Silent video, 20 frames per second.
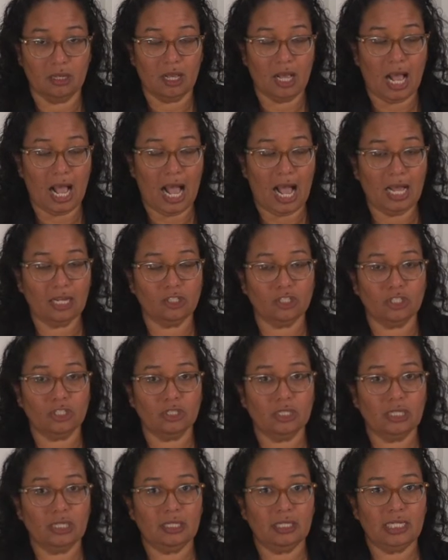
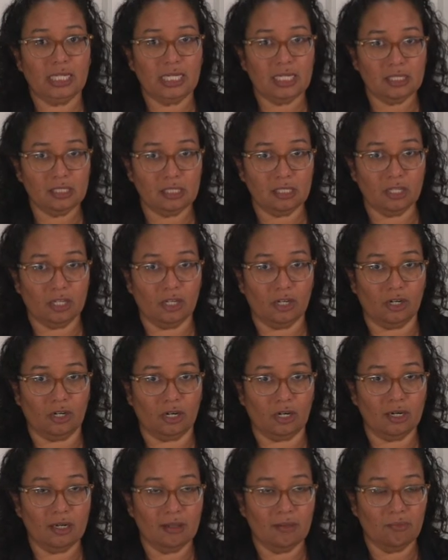actually this
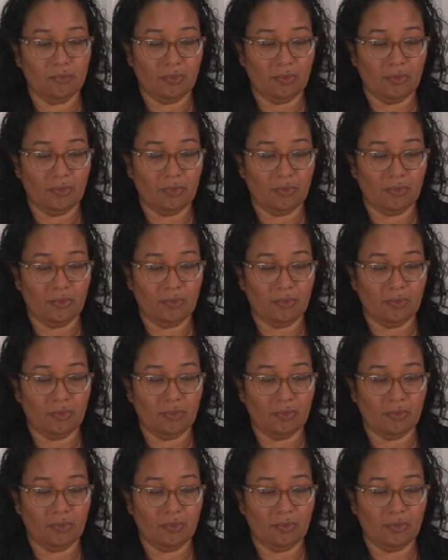year,